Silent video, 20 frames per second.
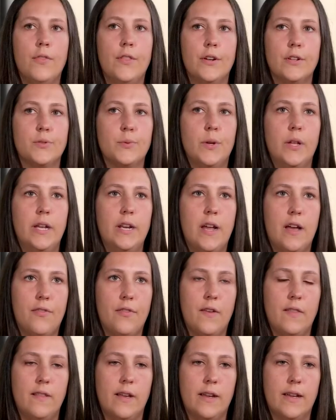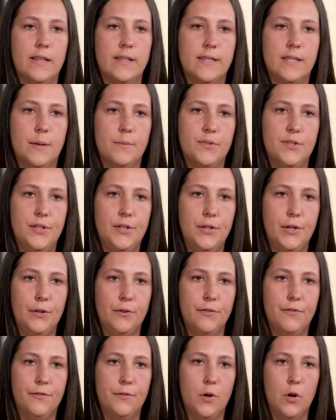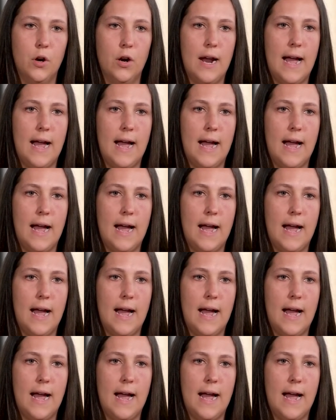There's really nothing that can substitute for